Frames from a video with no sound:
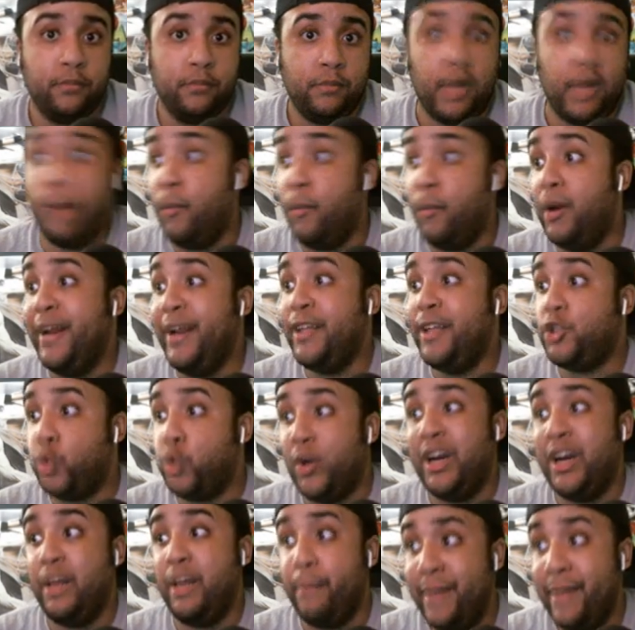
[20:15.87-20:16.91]
I'm only
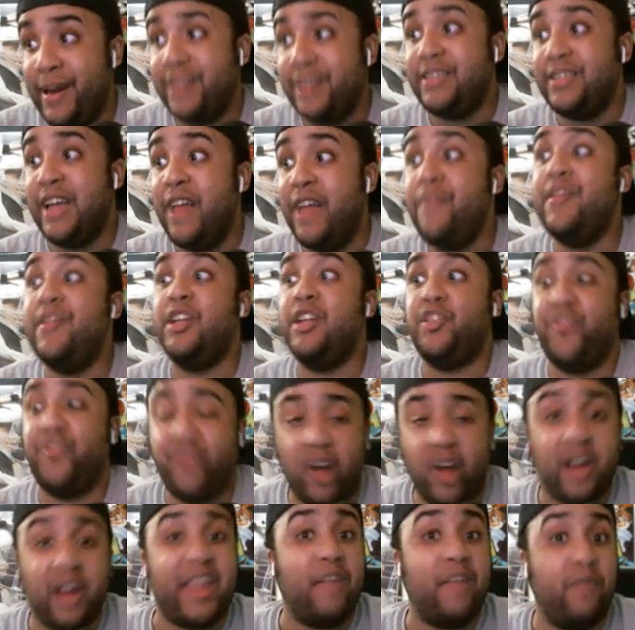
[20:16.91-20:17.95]
20 minutes into this
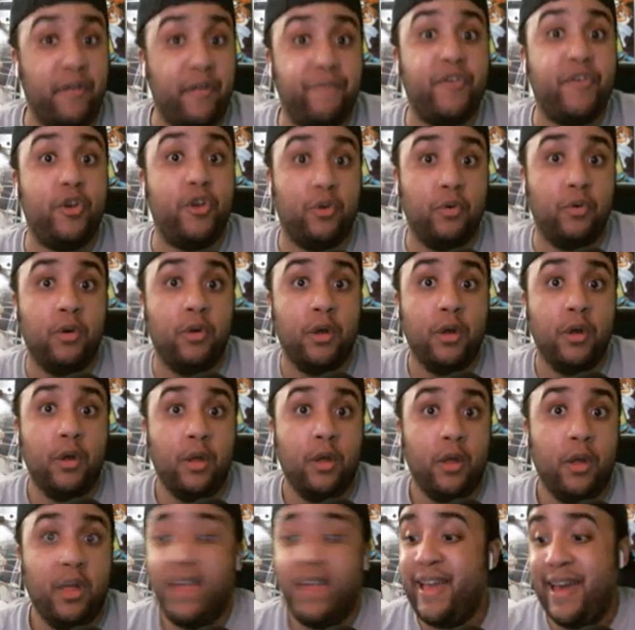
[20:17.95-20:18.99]
fucking review,
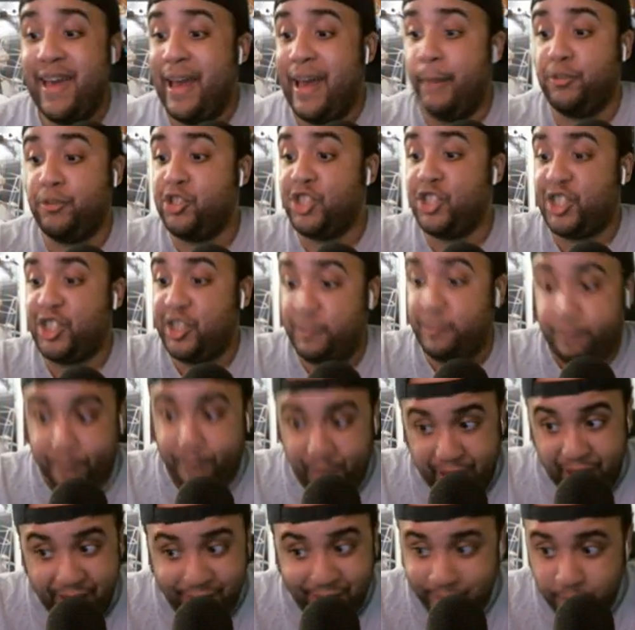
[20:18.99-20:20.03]
and I'm just
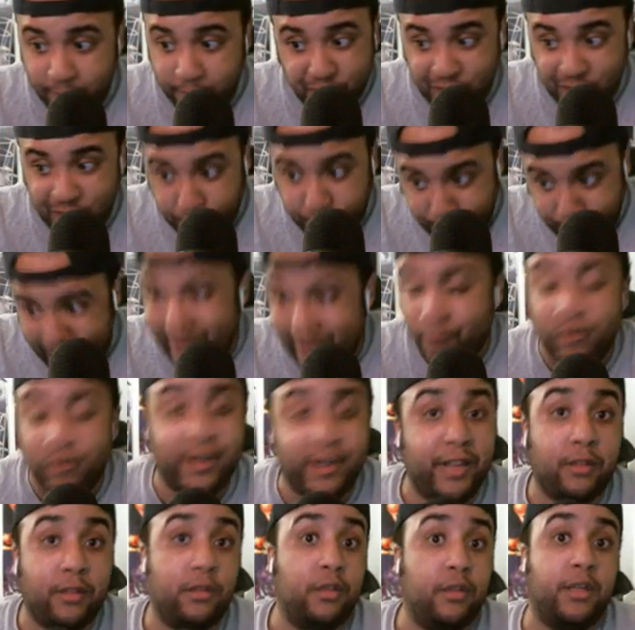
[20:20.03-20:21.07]
speed
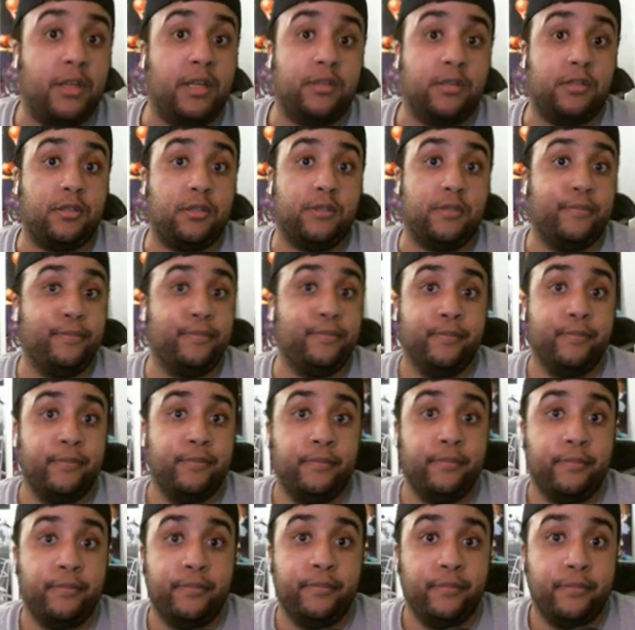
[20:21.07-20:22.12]
running through this.
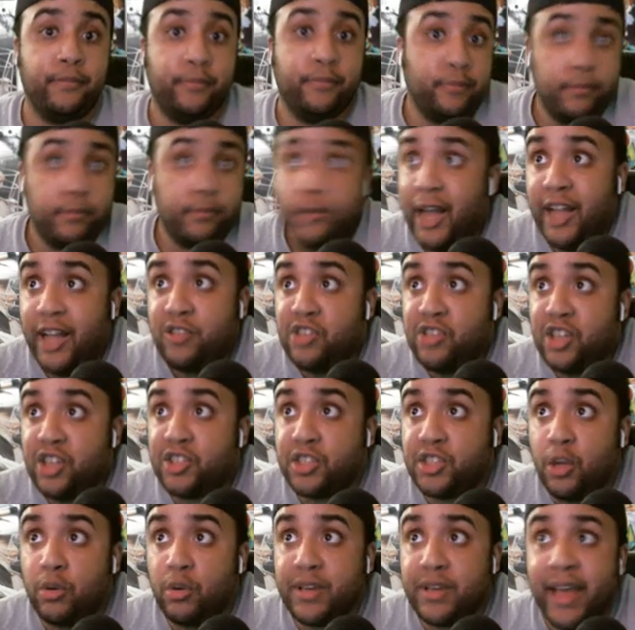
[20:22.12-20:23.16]
I just
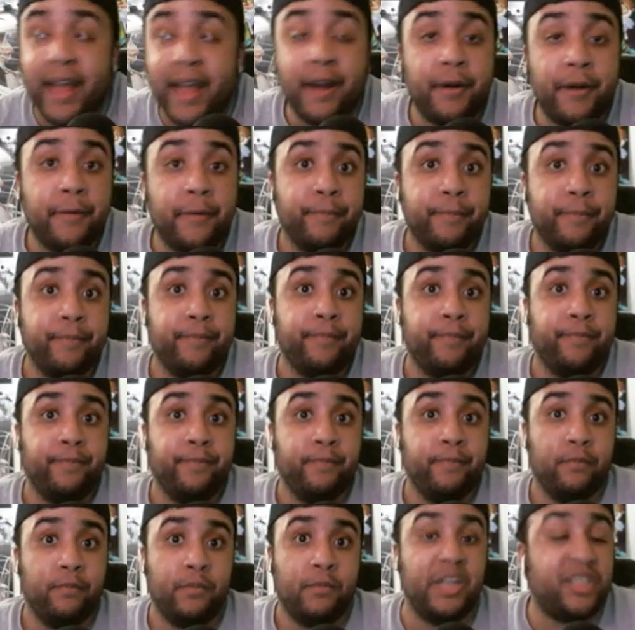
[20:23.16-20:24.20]
don't care.
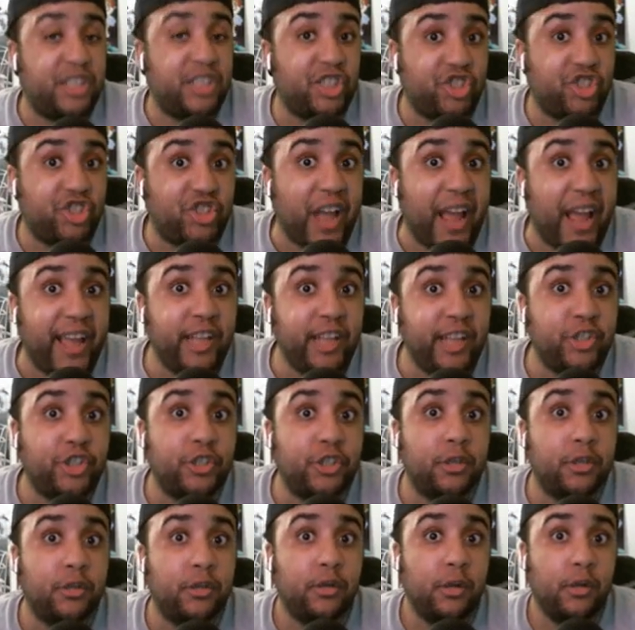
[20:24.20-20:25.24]
This is change.
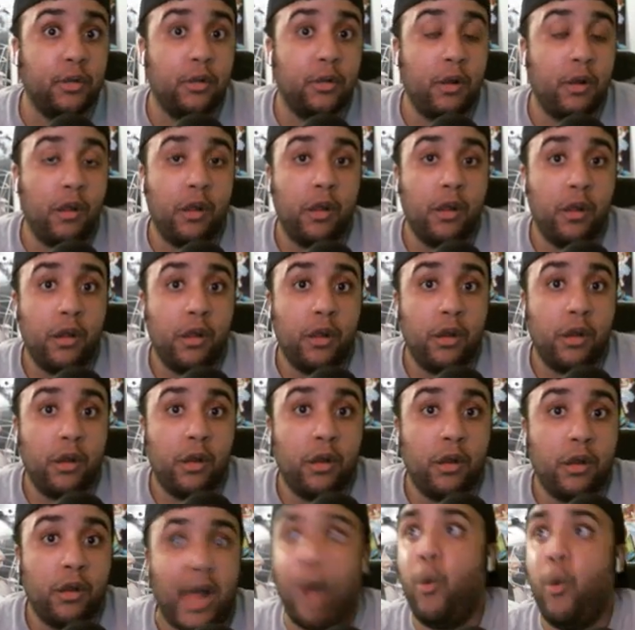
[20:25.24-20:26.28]

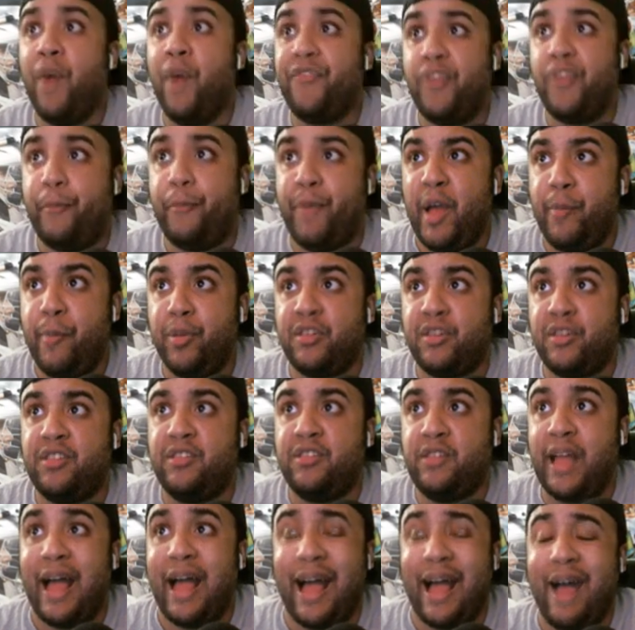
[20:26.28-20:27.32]
I want the
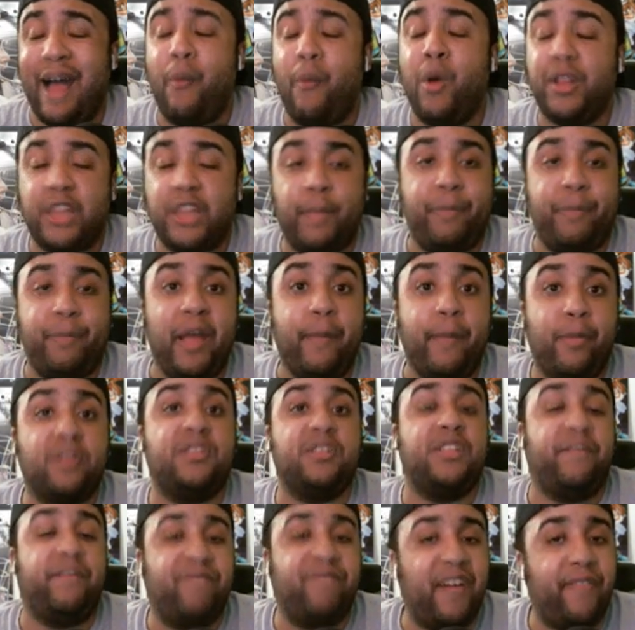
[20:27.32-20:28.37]
people to
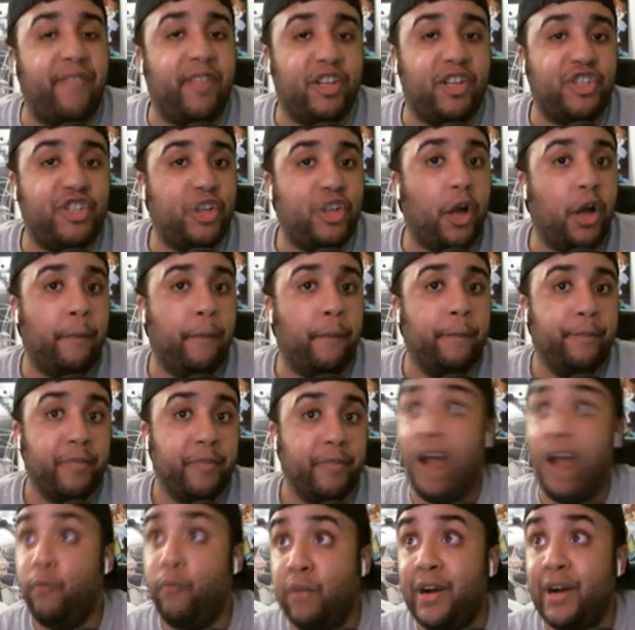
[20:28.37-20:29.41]
defend the show.
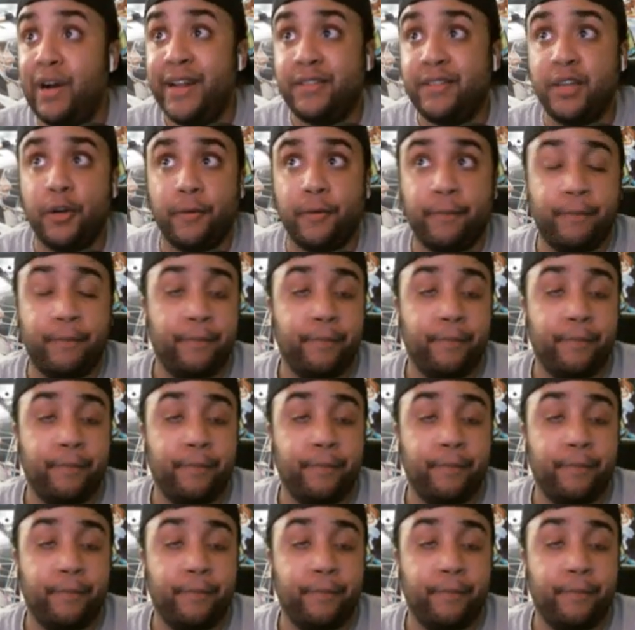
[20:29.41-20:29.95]
I really do.